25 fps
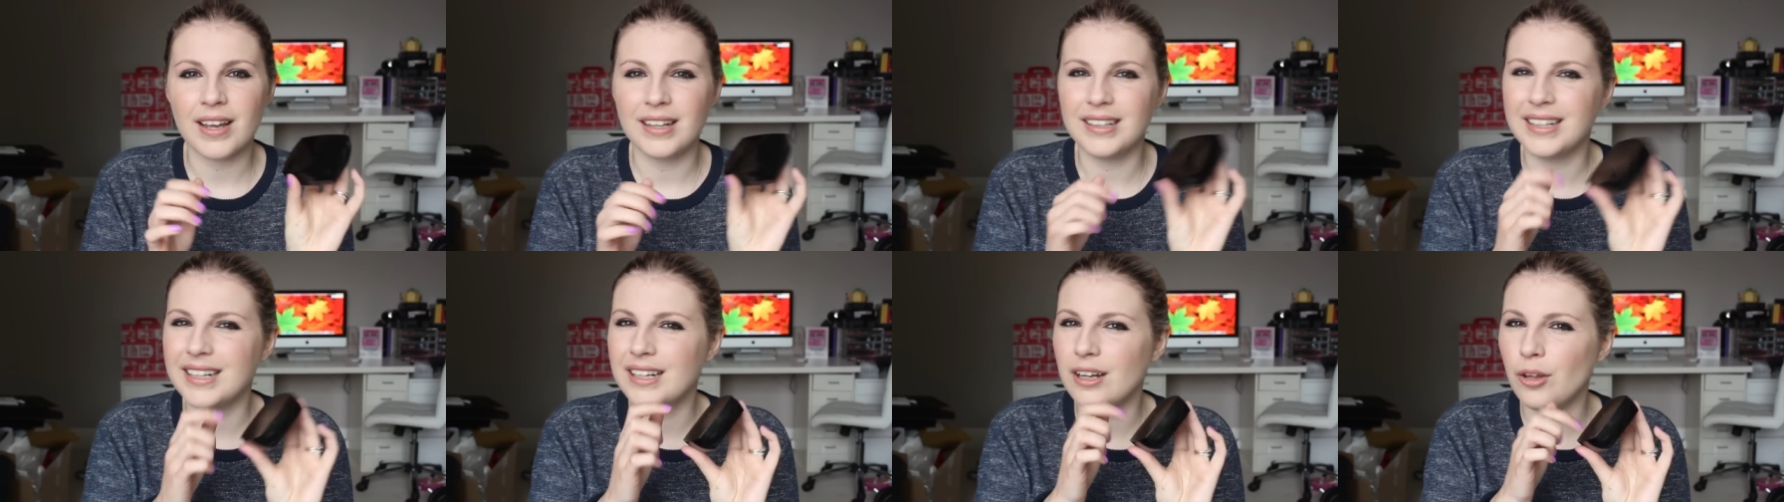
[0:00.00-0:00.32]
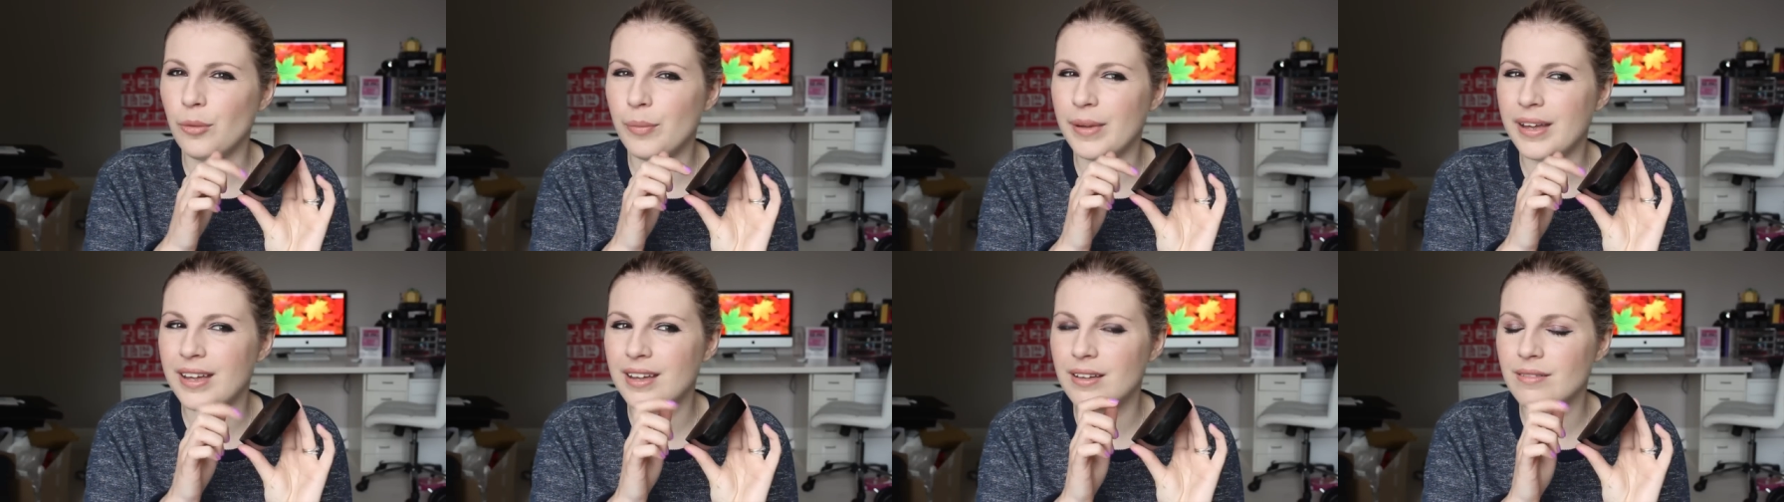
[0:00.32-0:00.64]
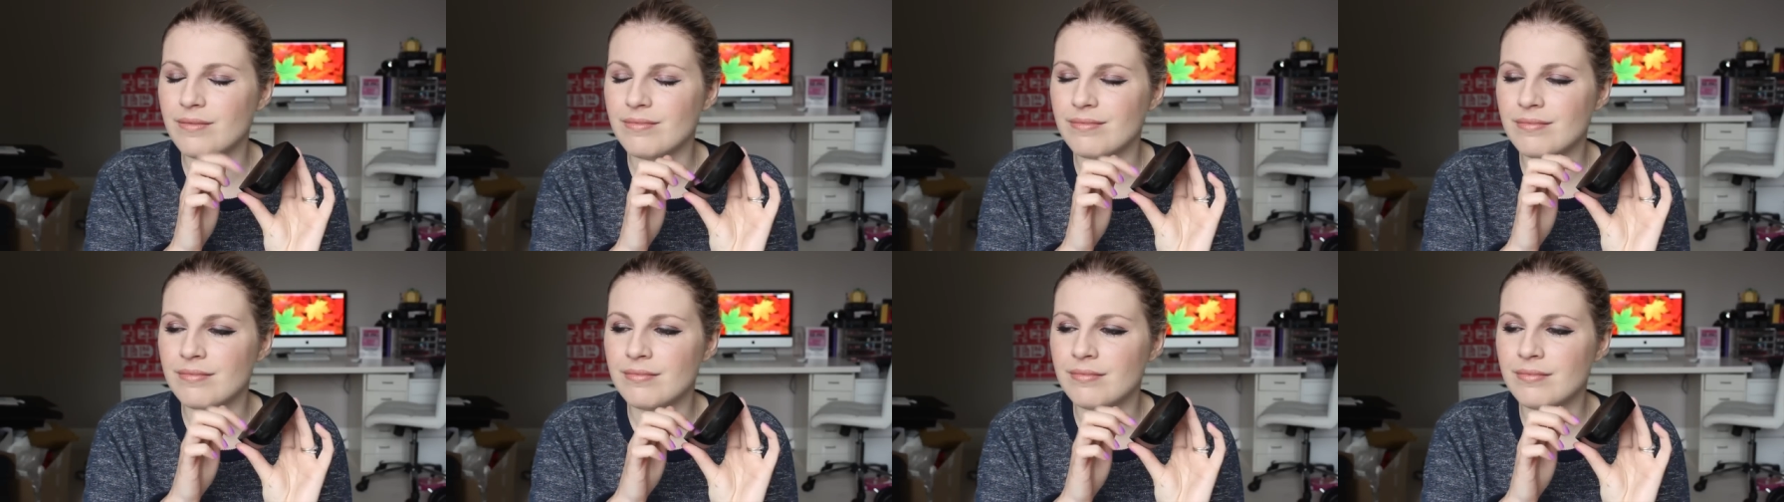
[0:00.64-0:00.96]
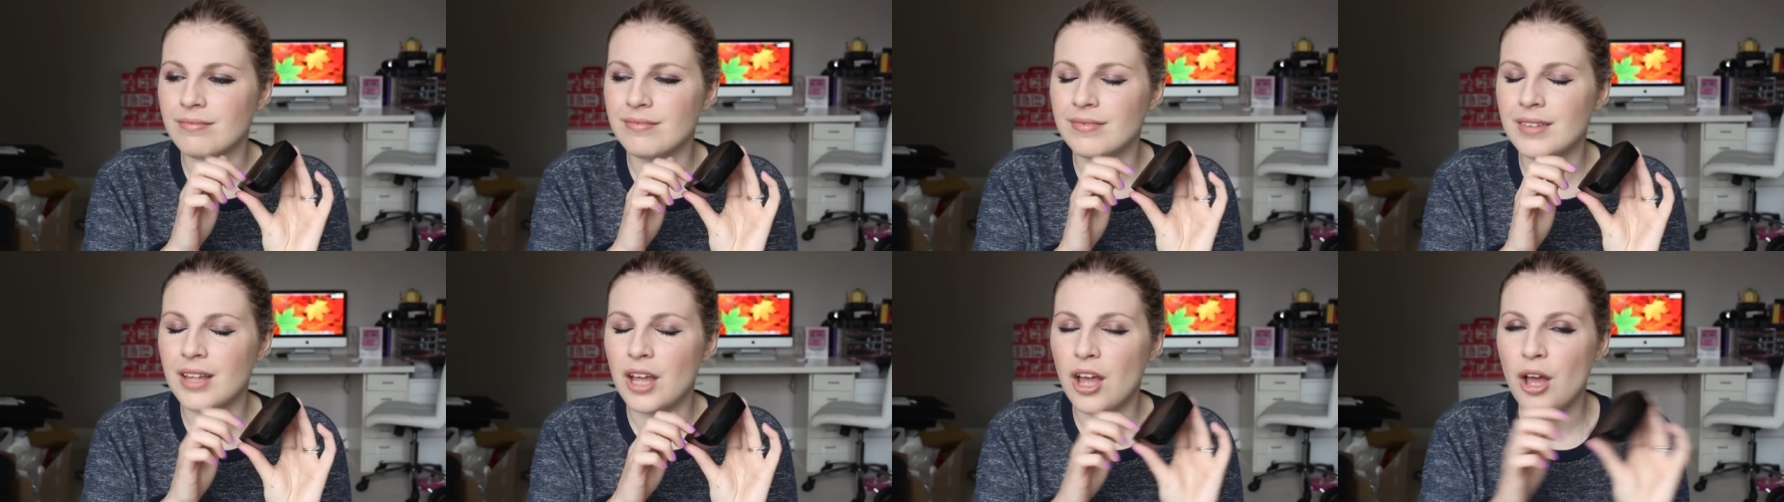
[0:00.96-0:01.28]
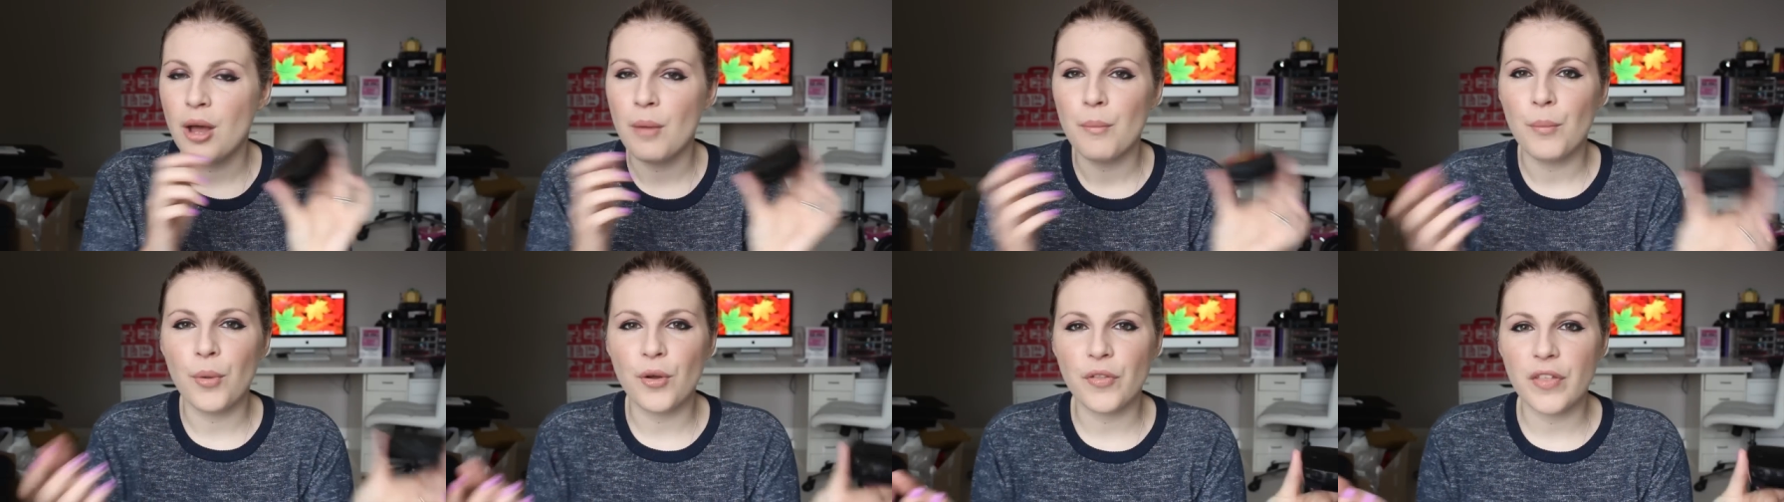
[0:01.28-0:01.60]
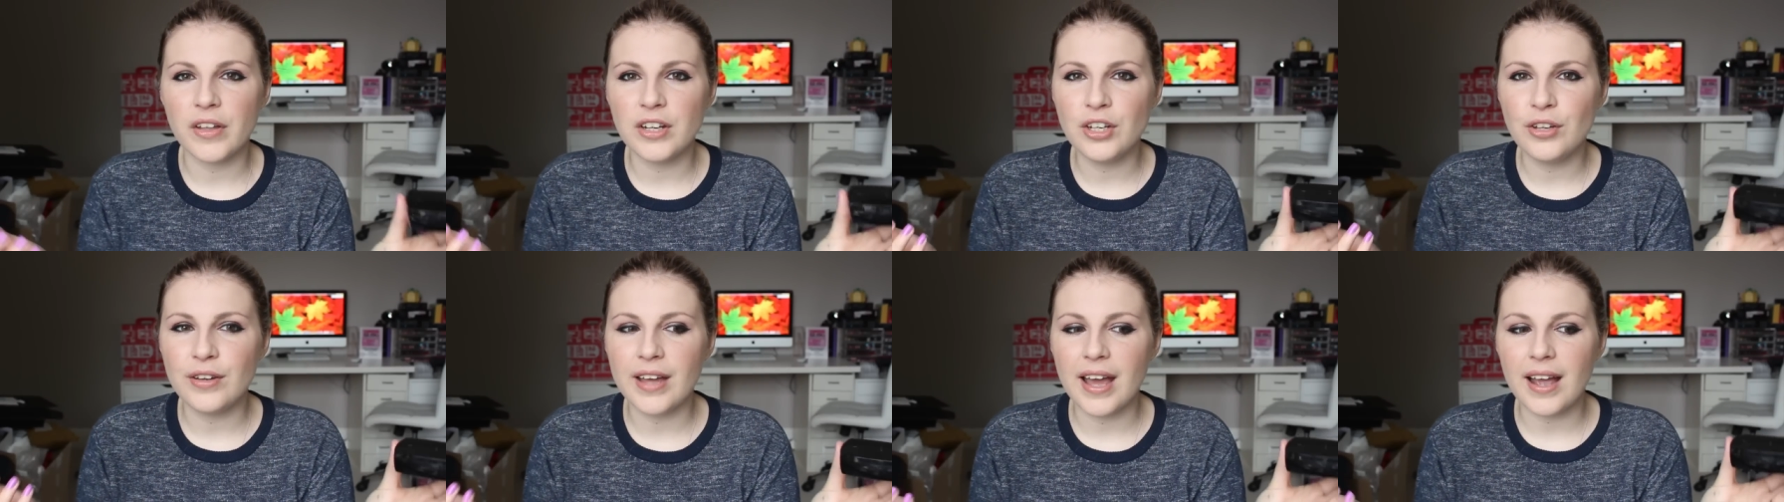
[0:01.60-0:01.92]
a little bit, but
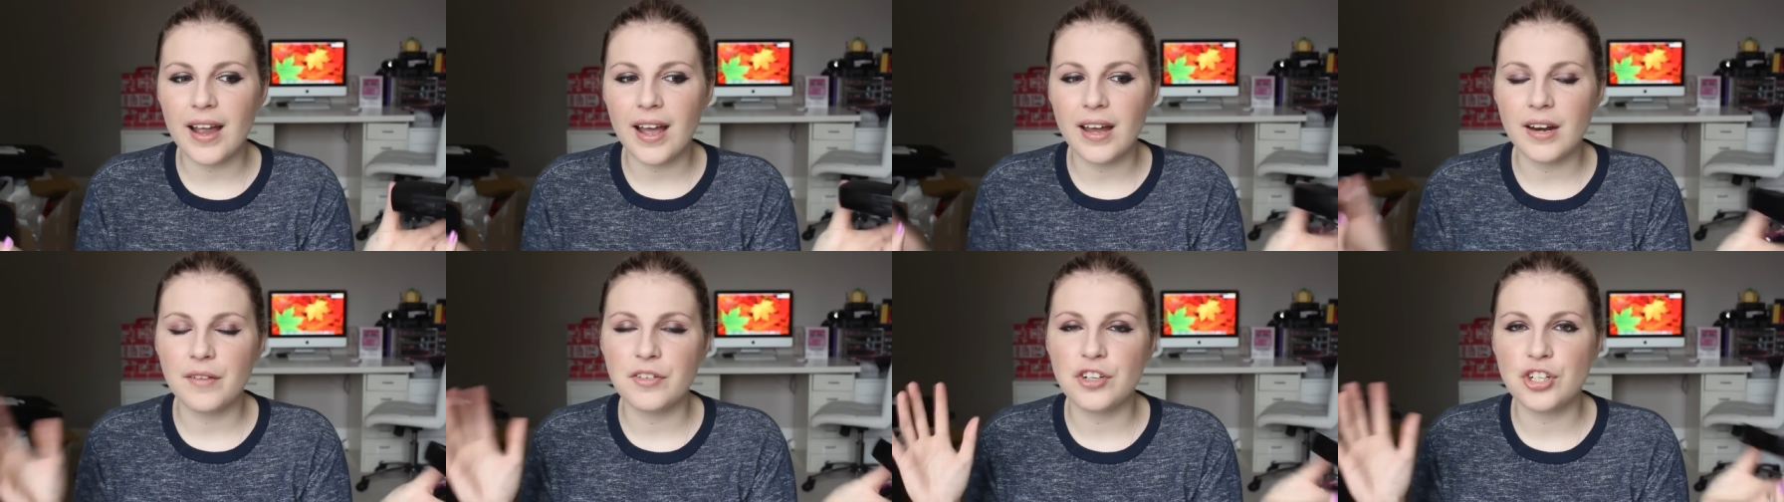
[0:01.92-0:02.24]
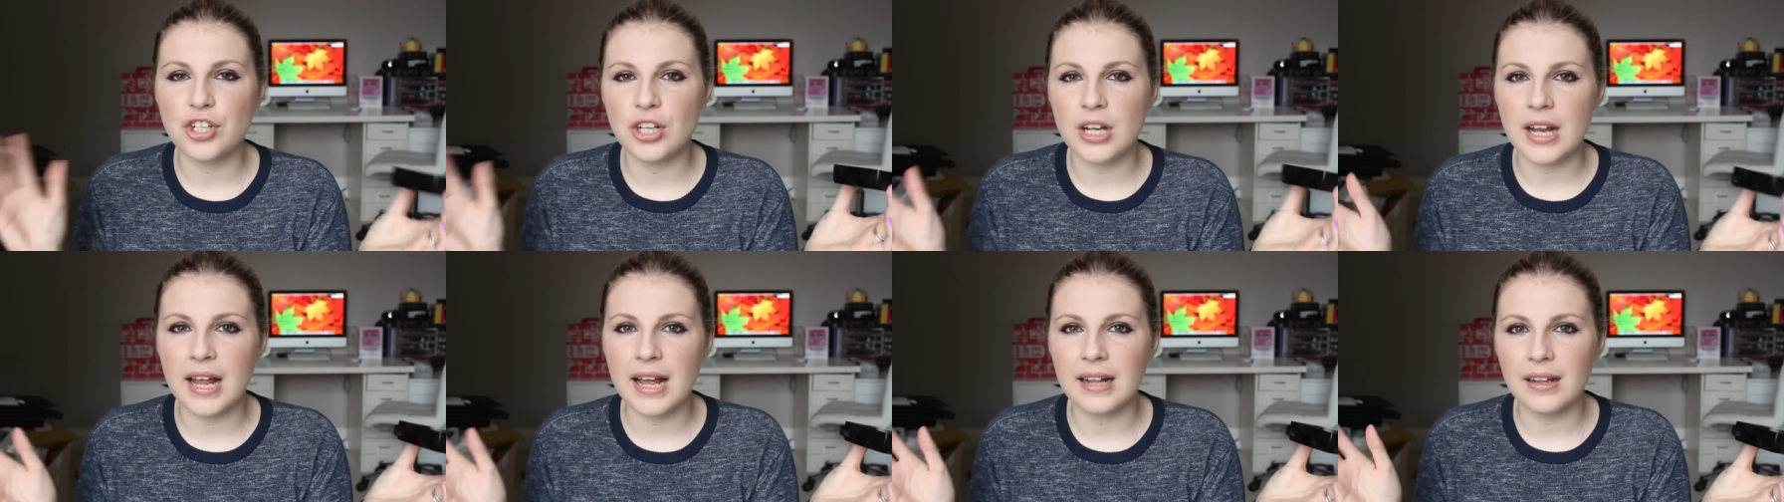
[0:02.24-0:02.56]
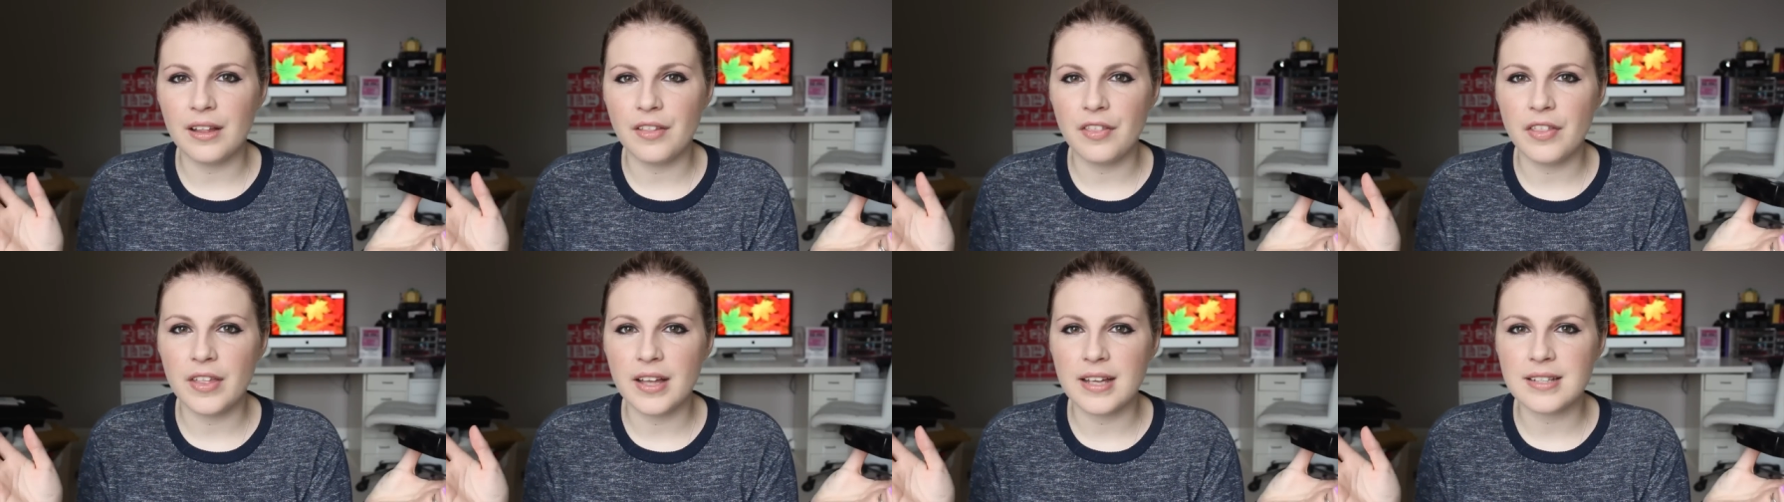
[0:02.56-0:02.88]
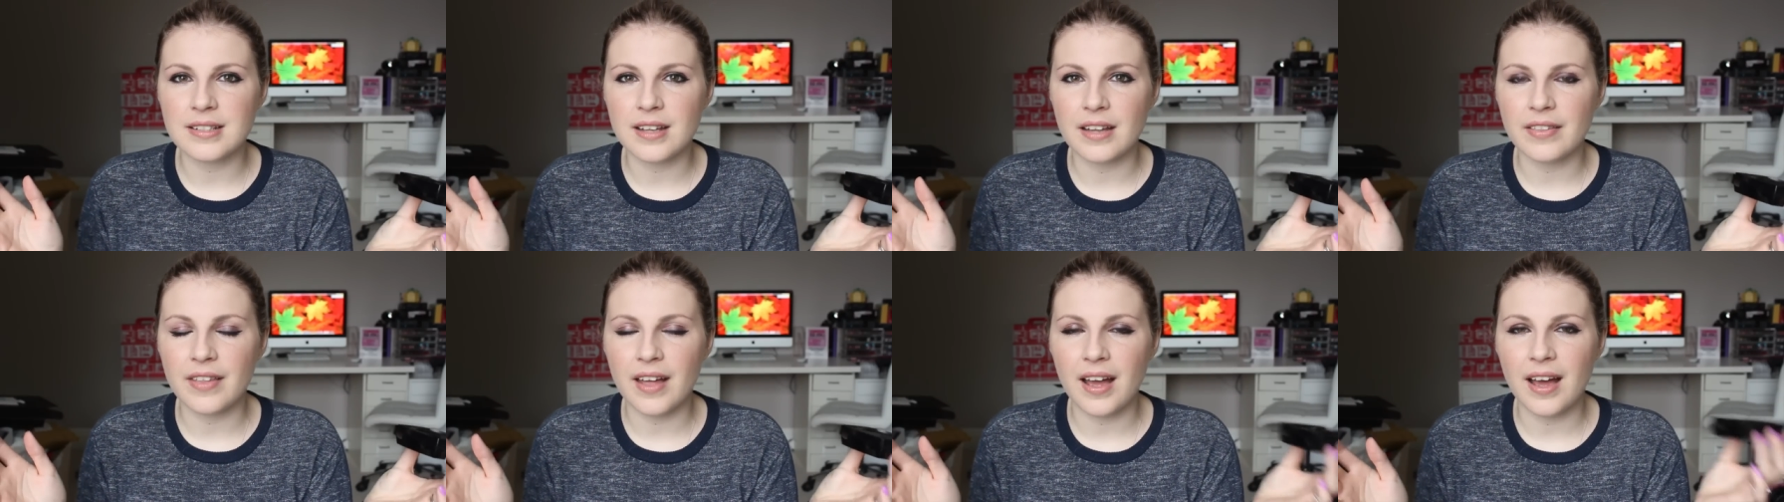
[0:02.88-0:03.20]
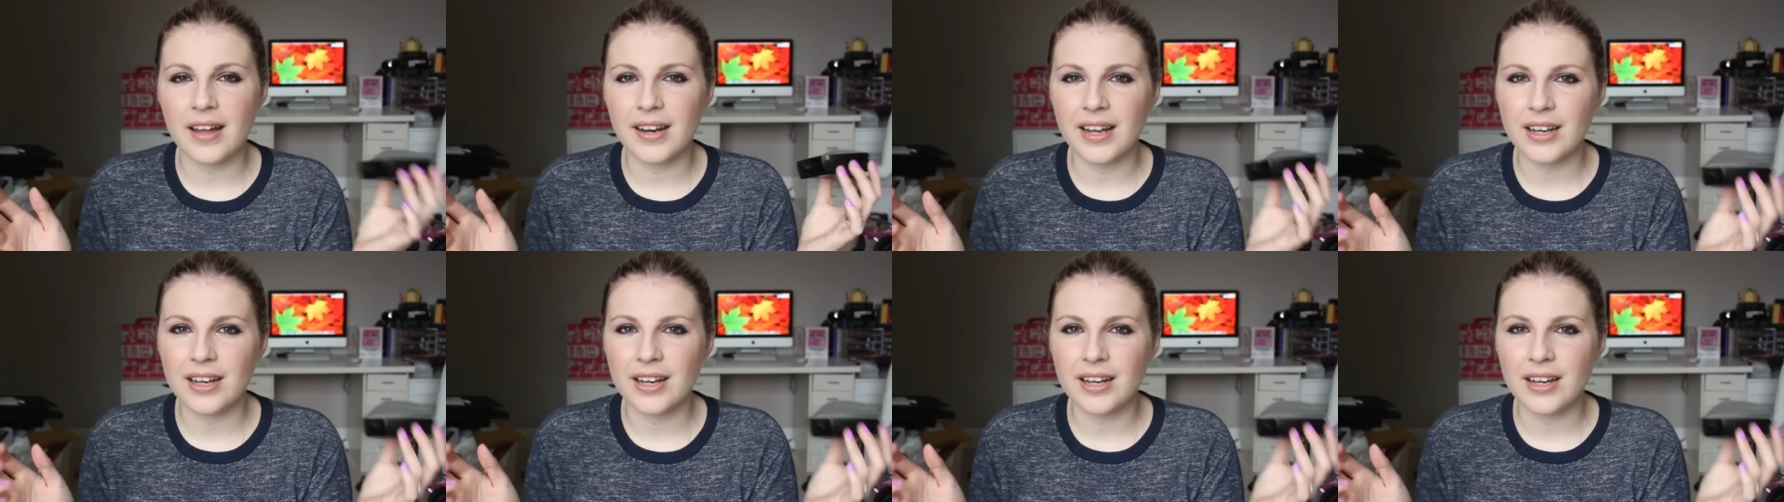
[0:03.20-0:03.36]
then you get kind of Chanel and things like that,